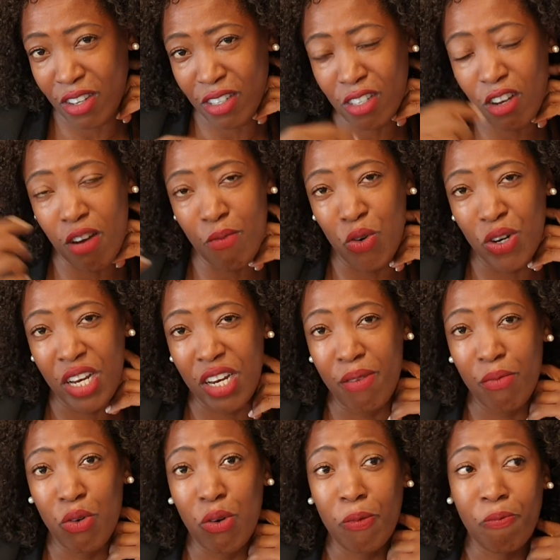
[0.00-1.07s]
doesn't come on
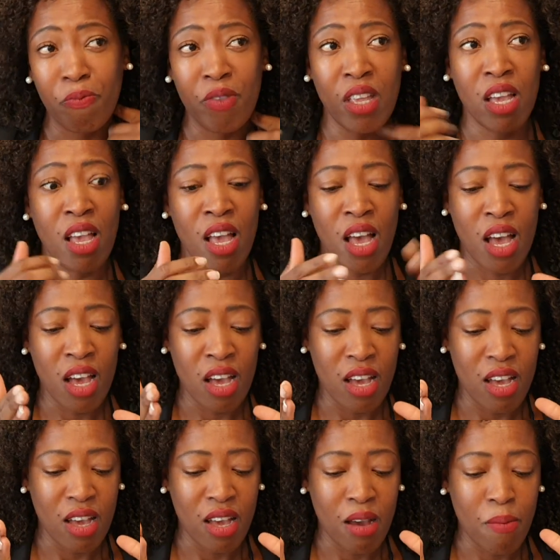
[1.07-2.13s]
anymore.
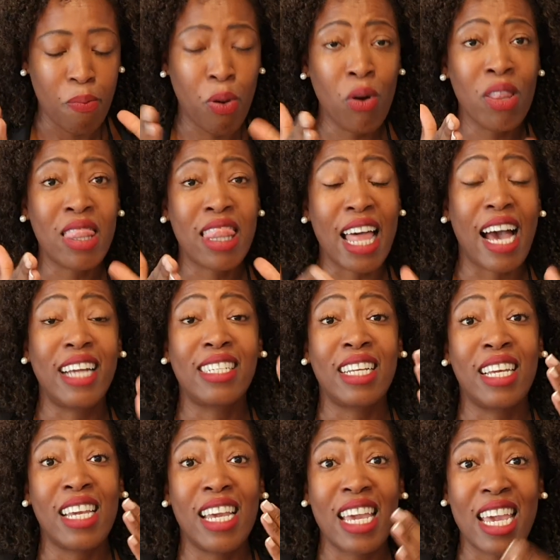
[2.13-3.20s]
Put that
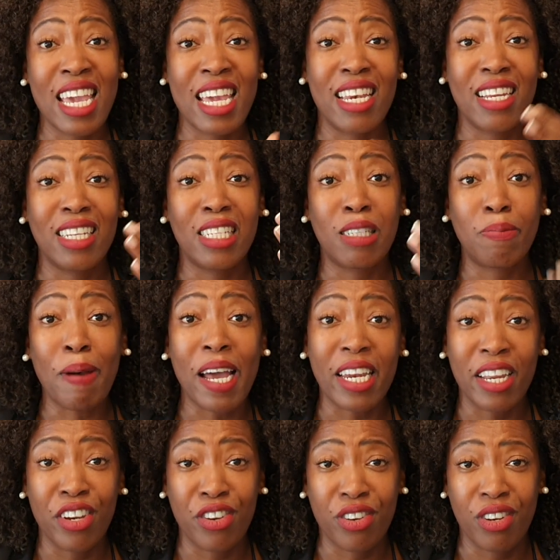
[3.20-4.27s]
in
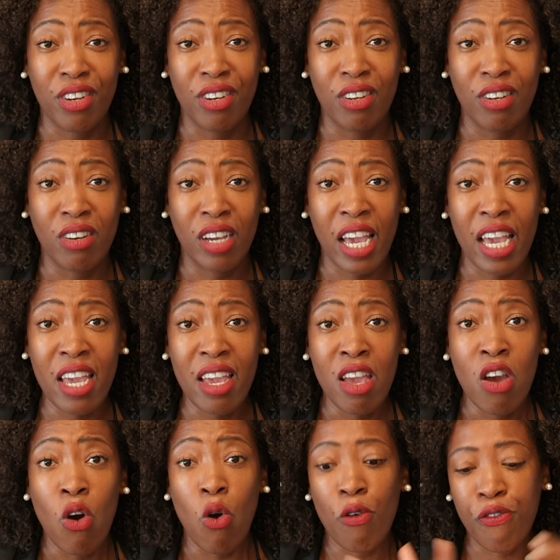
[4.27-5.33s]
Spanish,
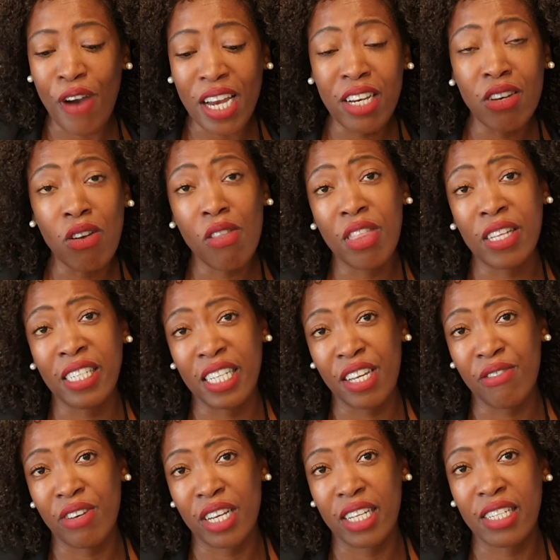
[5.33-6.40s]
okay? Or find another
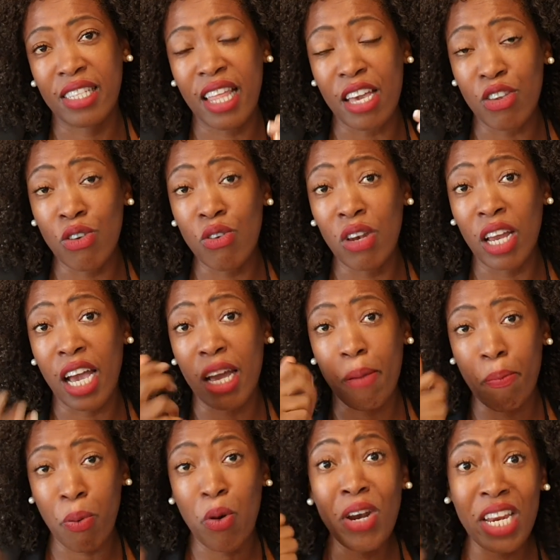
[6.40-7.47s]
series that you
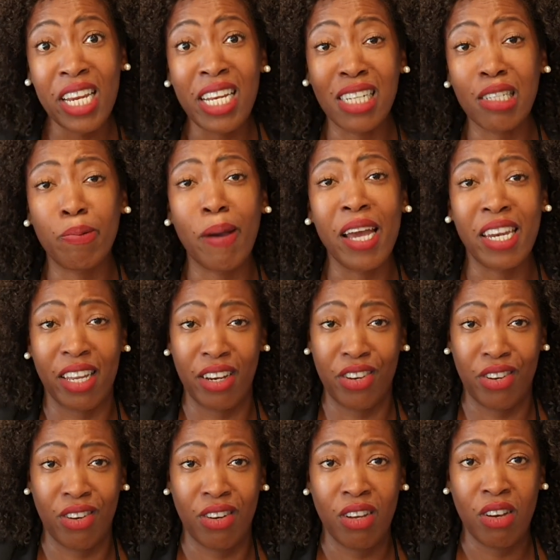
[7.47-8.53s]
like. Put it in
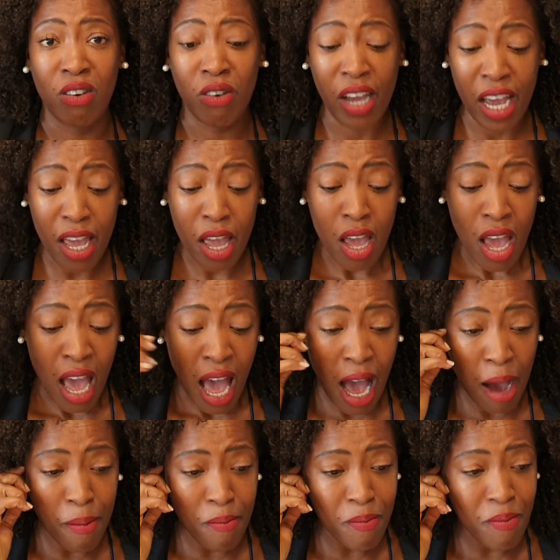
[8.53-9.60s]
Spanish, okay?
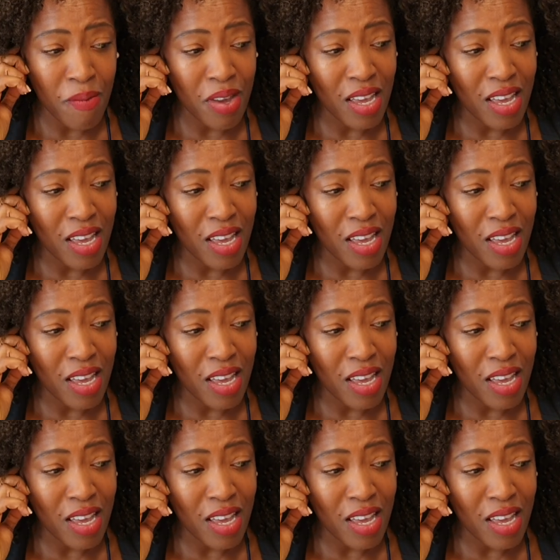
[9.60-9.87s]
And